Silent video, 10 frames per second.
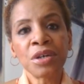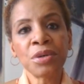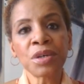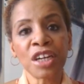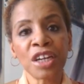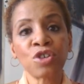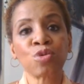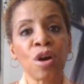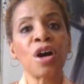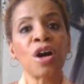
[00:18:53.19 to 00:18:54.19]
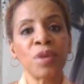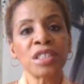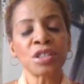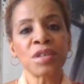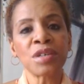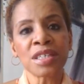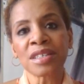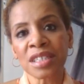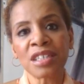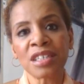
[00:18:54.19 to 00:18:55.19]
who can grow into
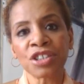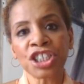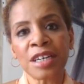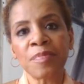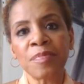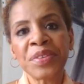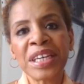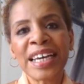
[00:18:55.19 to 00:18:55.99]
his leadership.